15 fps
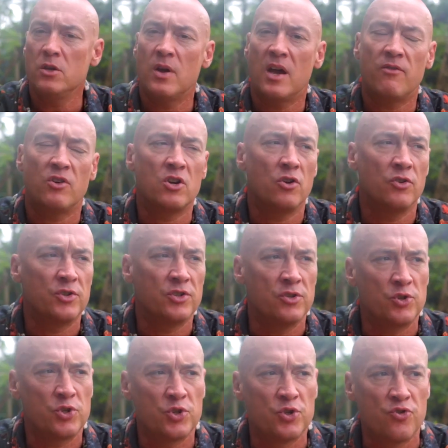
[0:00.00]
You have a
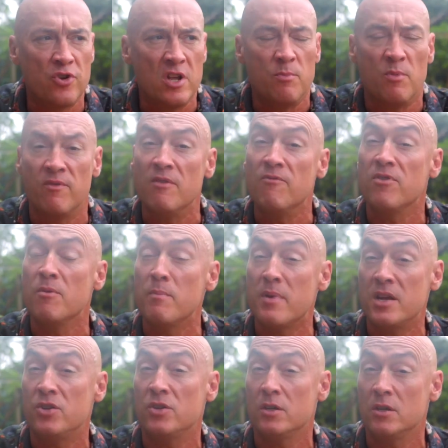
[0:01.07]
constant stream of
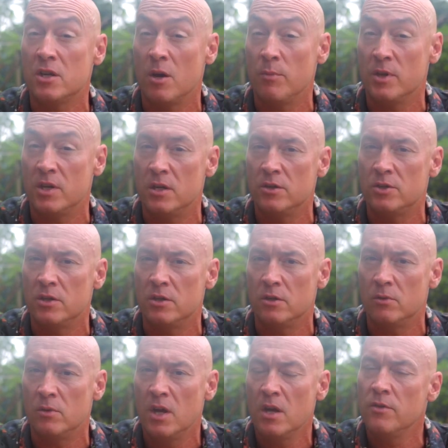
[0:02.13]
information coming into
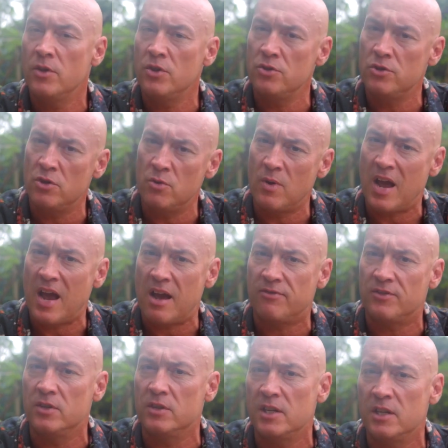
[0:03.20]
you that you
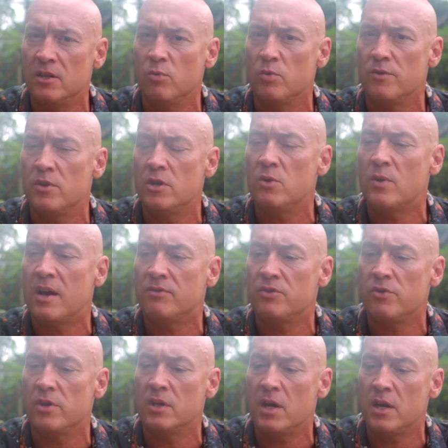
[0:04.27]
have to deal with, that you have
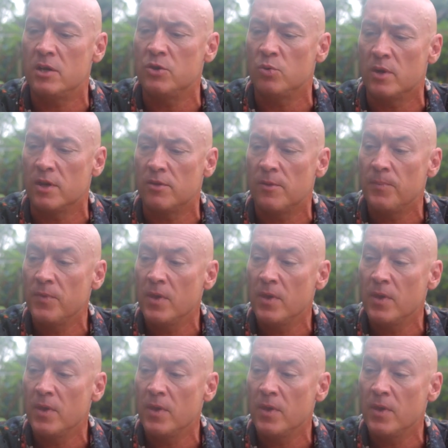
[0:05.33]
to engage with.